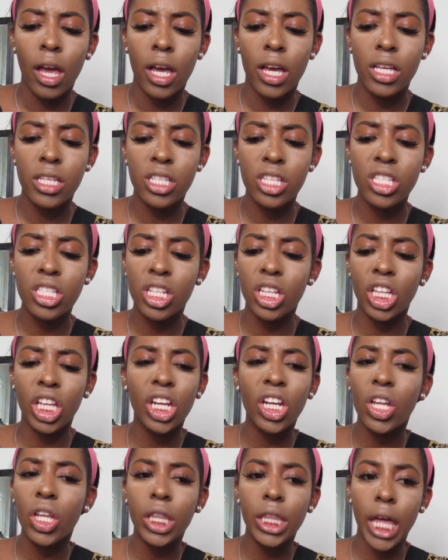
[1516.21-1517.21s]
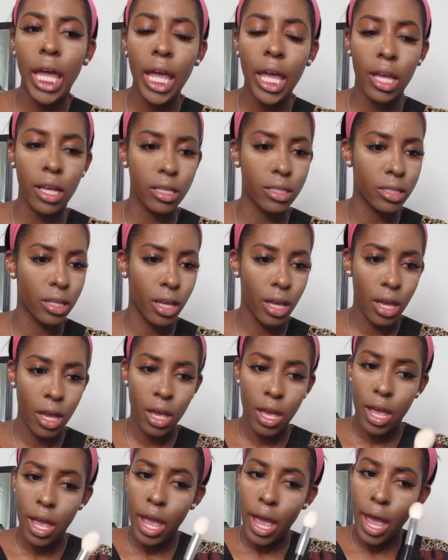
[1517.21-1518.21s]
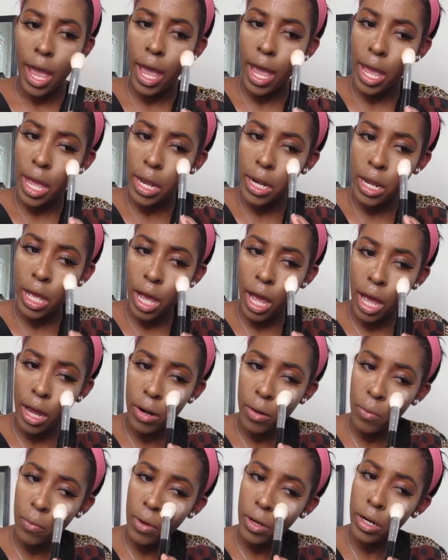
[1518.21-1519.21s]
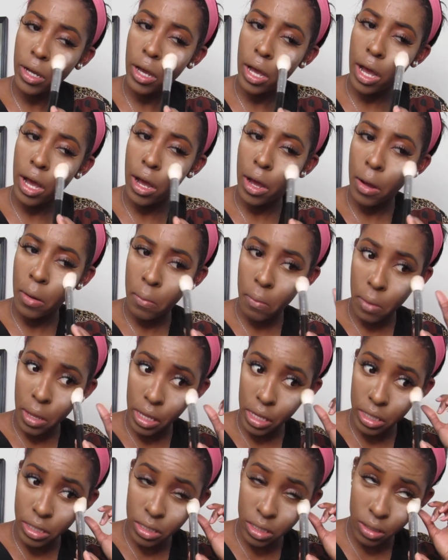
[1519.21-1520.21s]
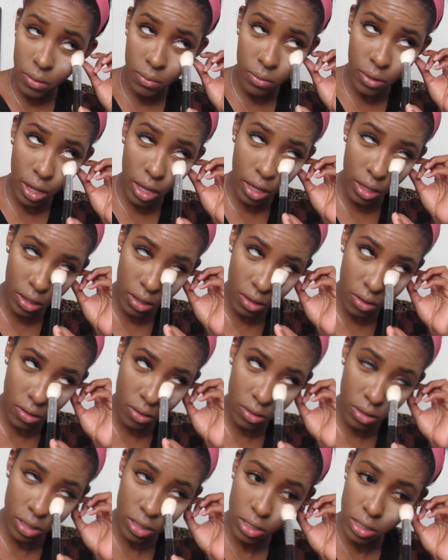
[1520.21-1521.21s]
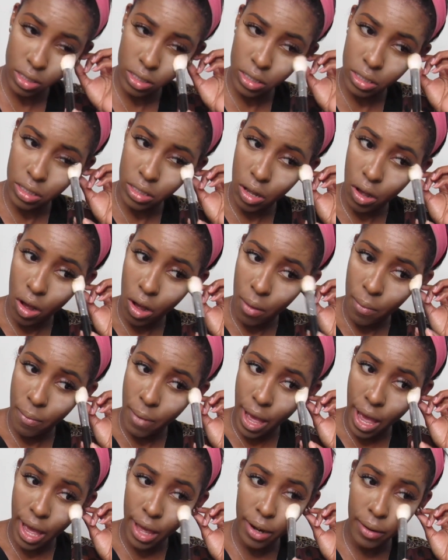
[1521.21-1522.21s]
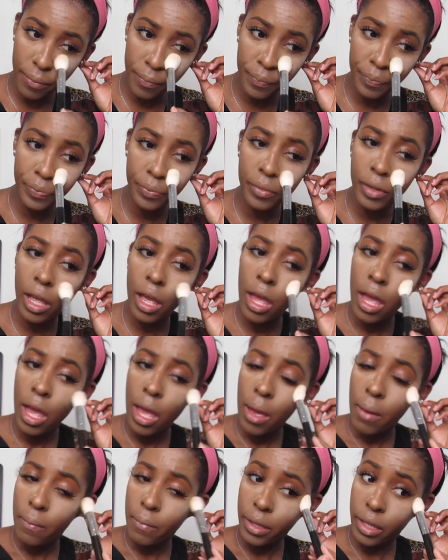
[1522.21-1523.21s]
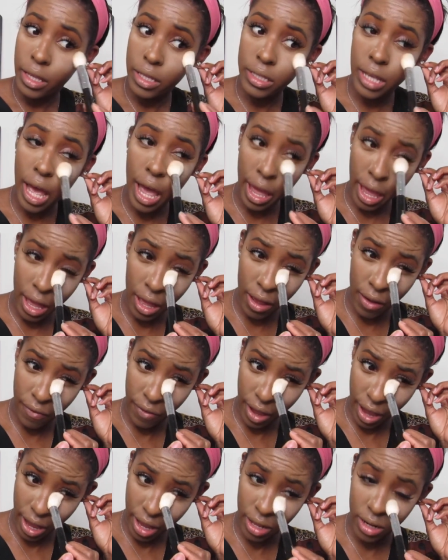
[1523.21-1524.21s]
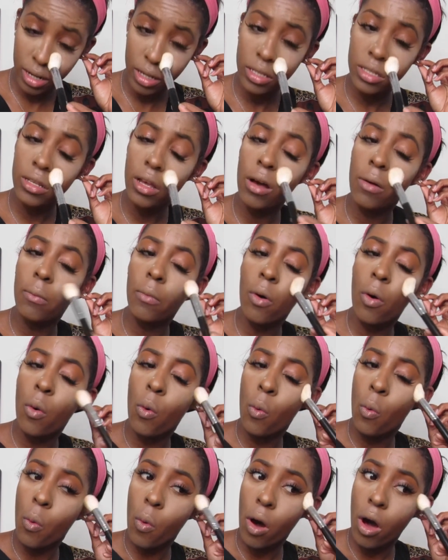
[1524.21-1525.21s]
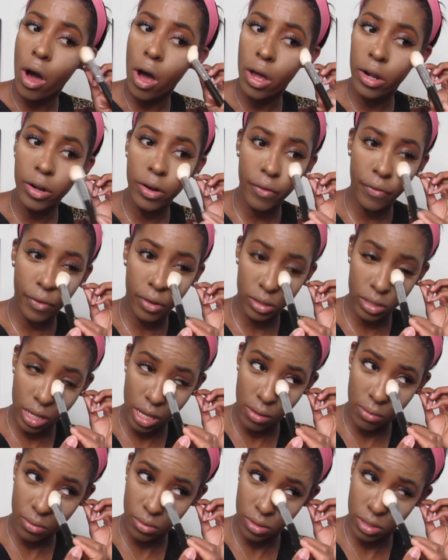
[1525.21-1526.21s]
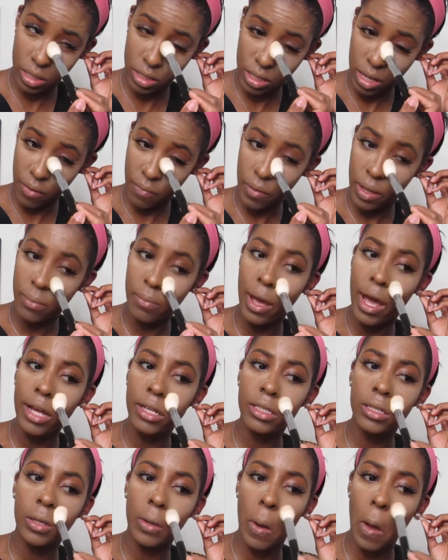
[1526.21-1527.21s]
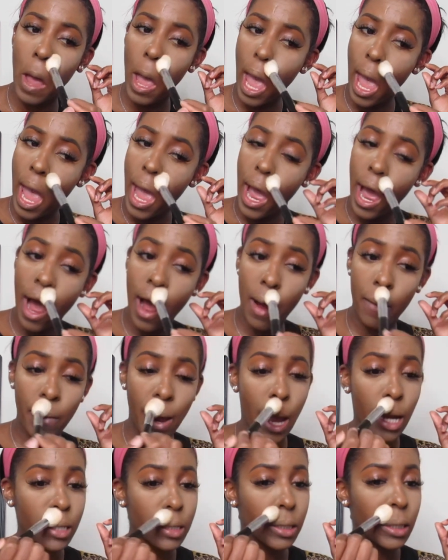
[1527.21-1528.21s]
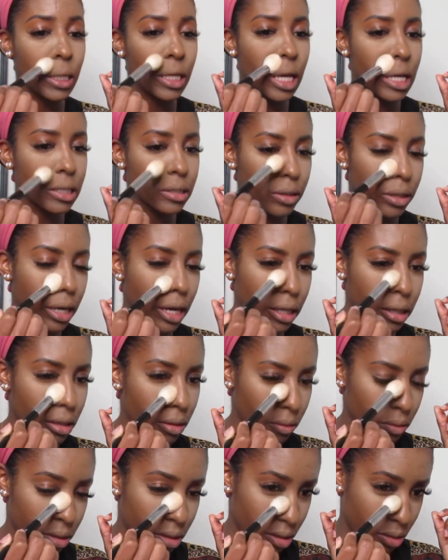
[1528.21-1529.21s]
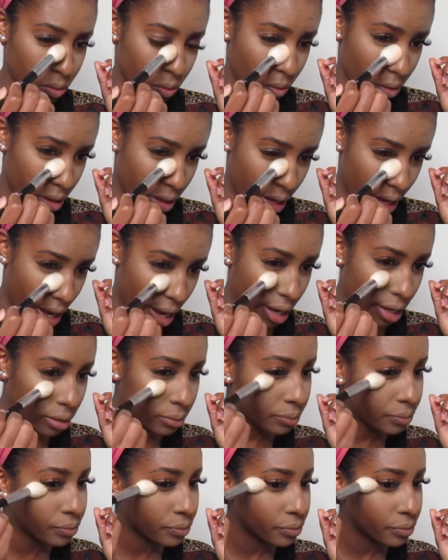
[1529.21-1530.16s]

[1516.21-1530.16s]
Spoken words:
It's just little things. And I don't want to make it seem like, you know, this is just all bad, because I have had some wonderful tables since I've been back too. Actually, yesterday there was this one guy.